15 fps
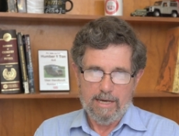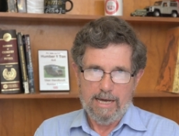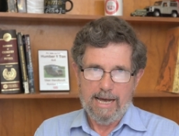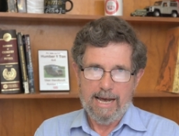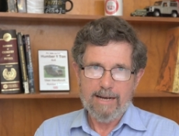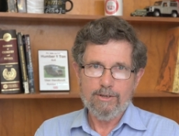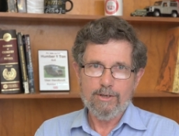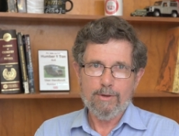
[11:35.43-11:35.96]

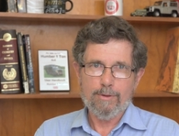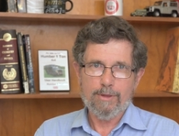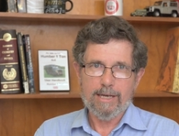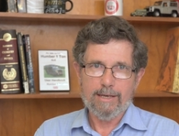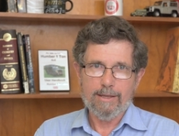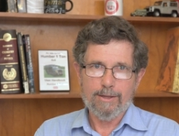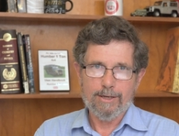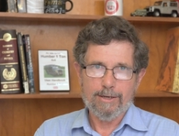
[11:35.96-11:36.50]
how do you
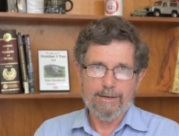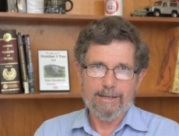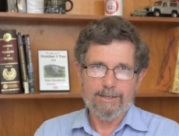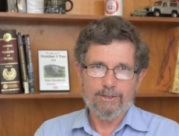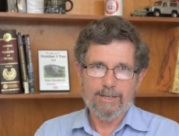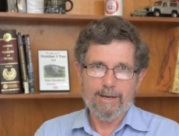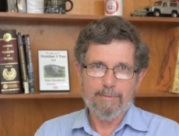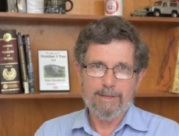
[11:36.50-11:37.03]
think that
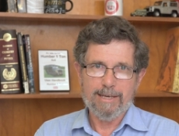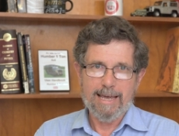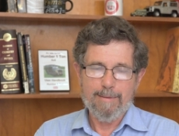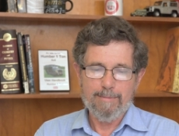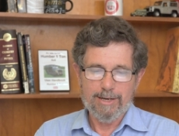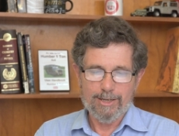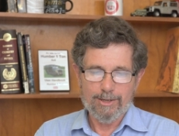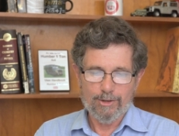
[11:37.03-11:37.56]
some of the
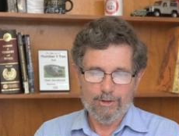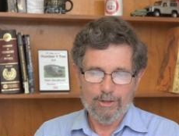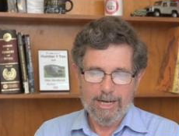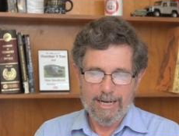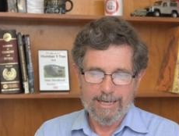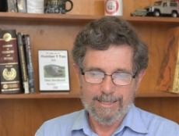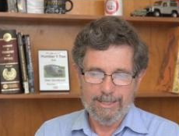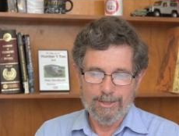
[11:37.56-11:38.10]
eminent
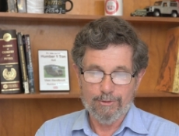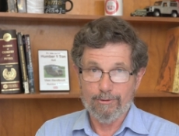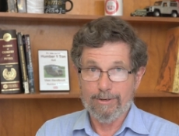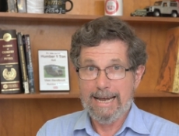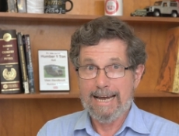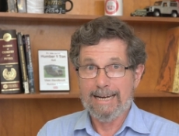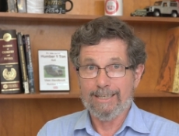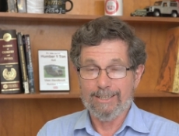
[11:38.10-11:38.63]
scientists
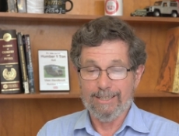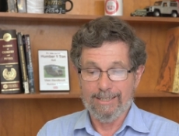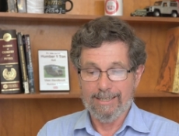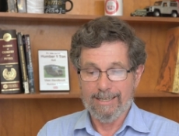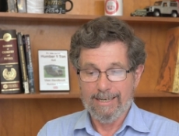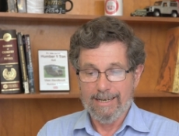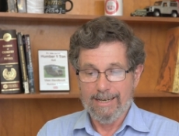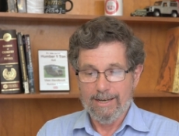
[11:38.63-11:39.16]
reacted